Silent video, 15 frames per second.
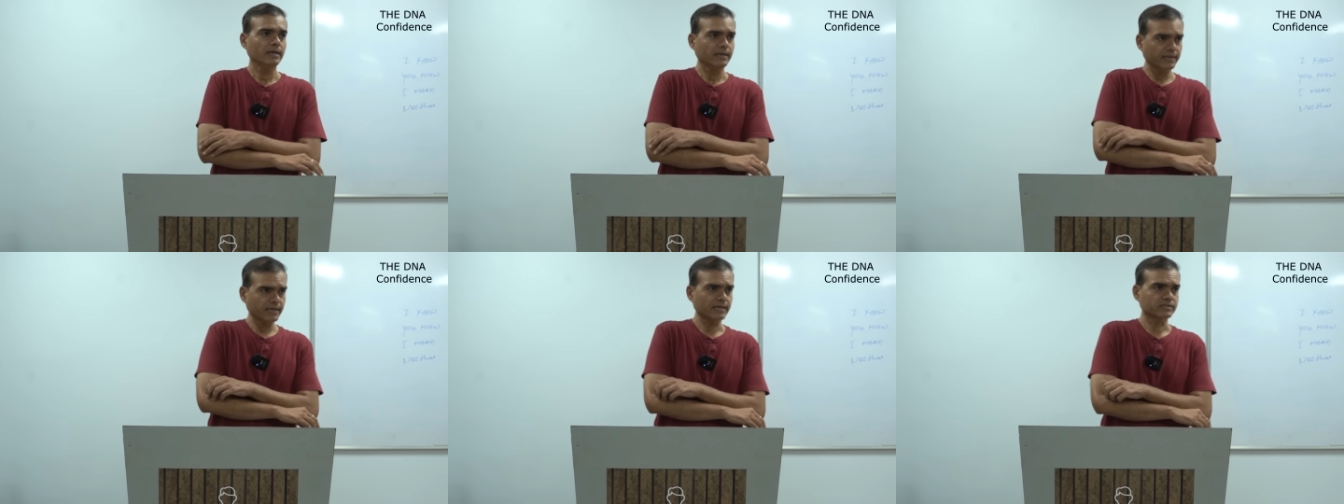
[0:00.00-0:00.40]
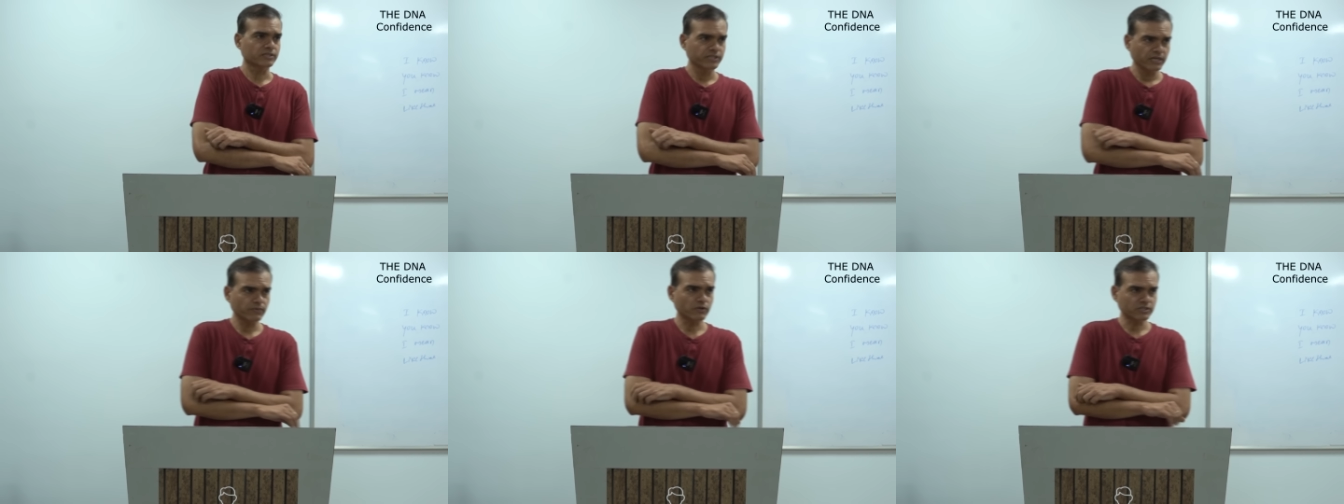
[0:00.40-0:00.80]
Yes,
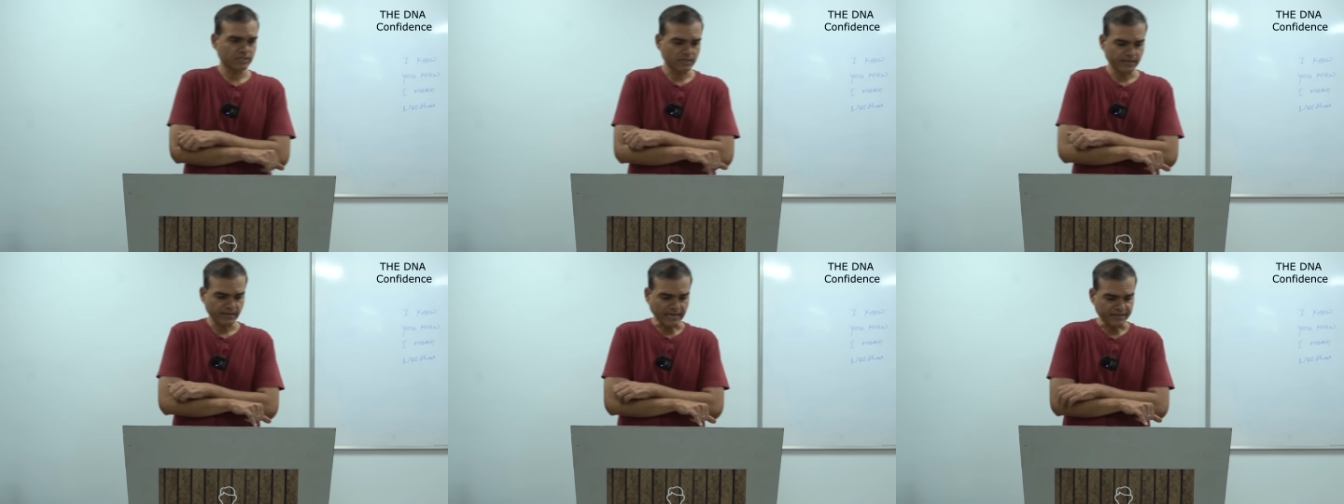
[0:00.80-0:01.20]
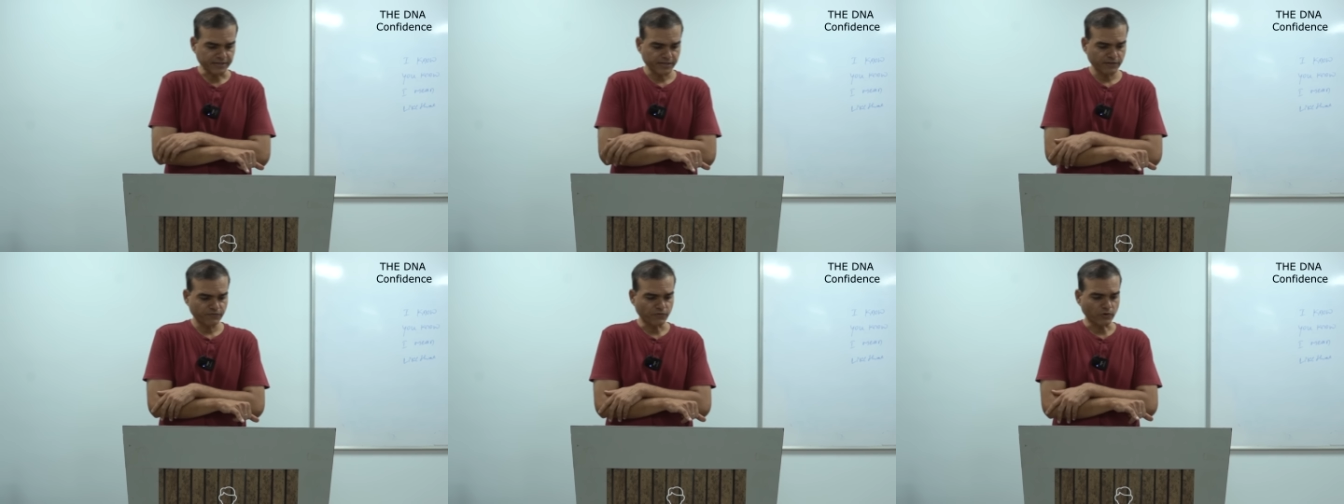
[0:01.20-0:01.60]
he was the
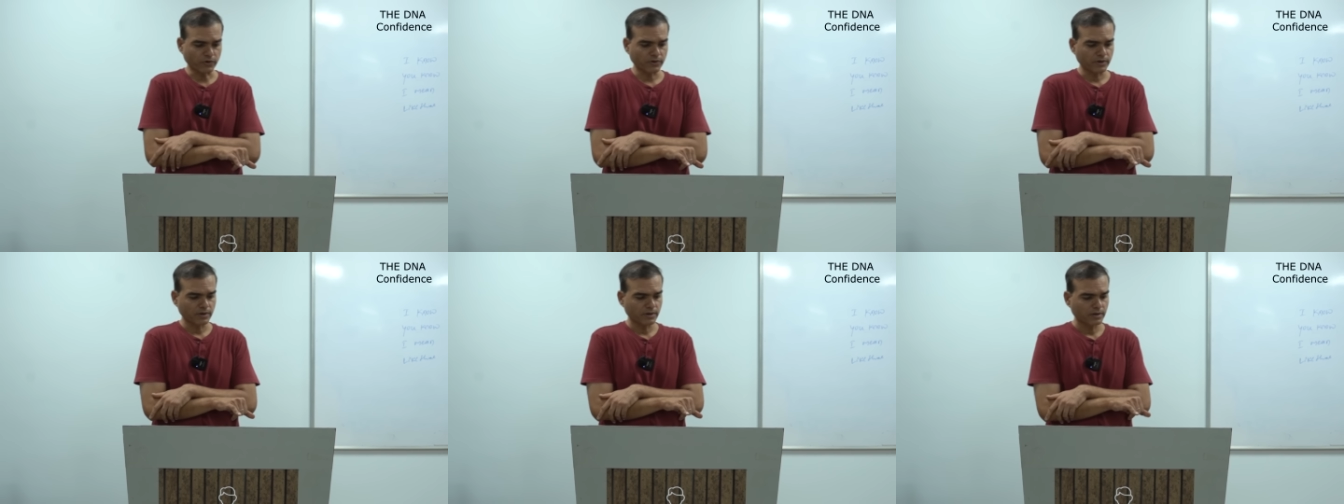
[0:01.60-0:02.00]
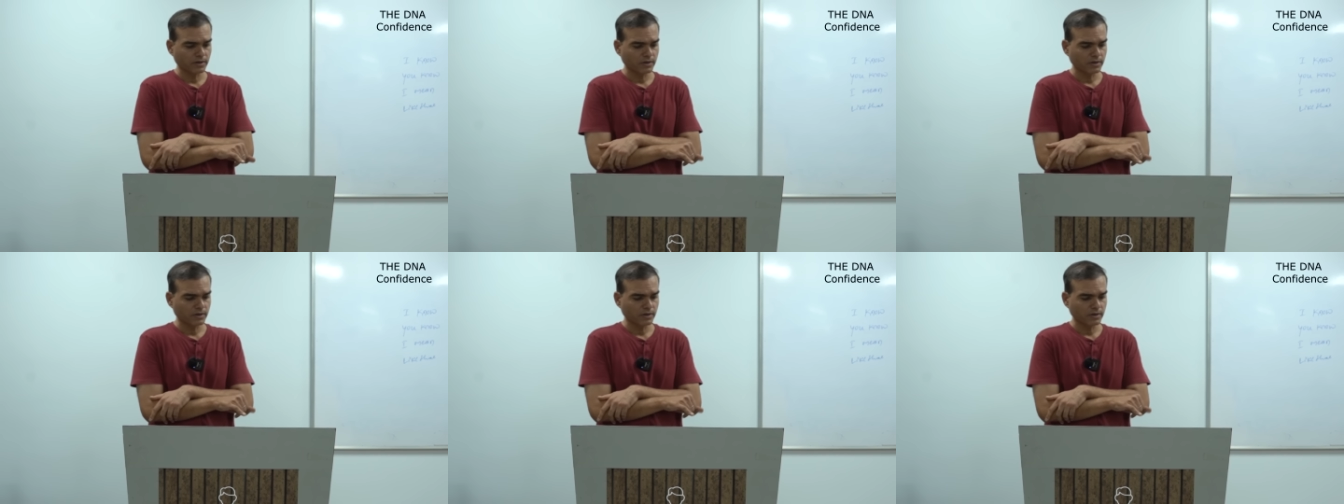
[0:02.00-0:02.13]
candidate for